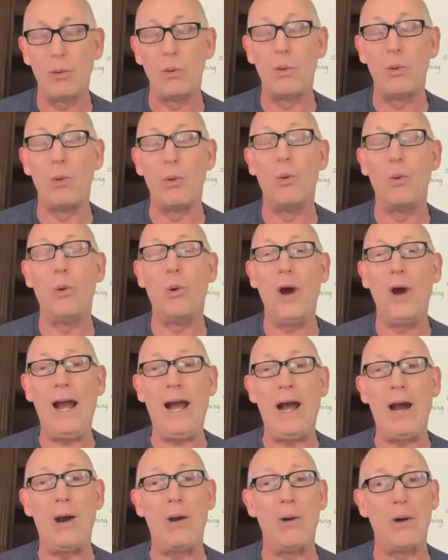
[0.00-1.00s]

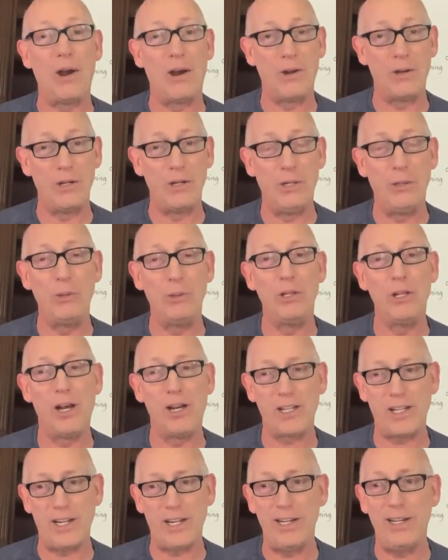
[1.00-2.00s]
wow, are you
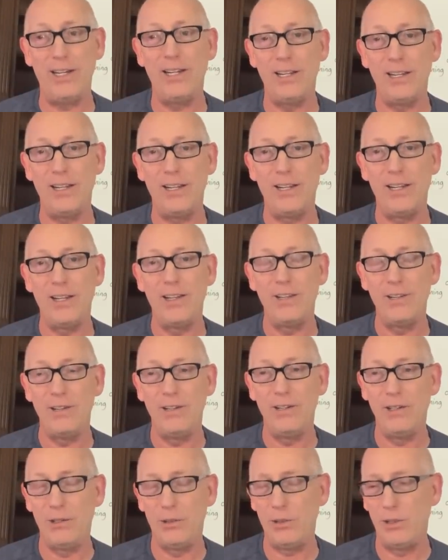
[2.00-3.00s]
lucky?
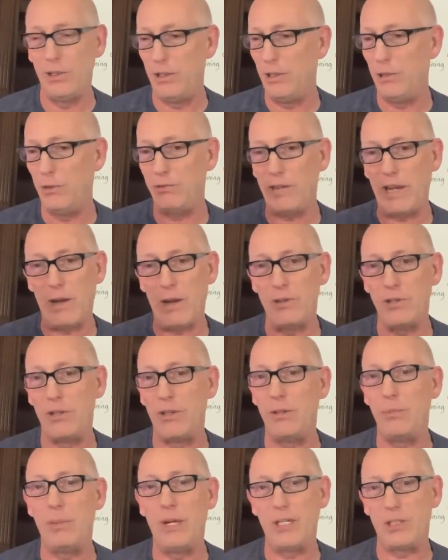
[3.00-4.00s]
You, you found
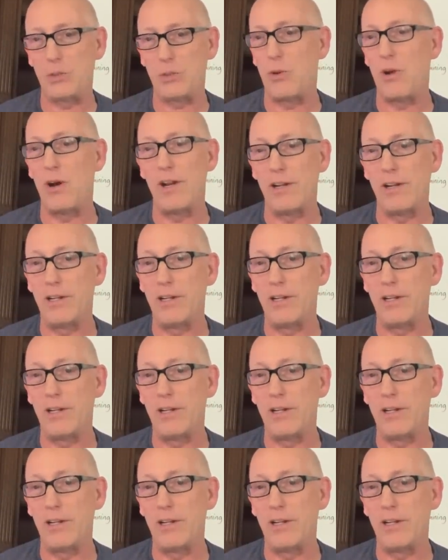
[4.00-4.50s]
the best one.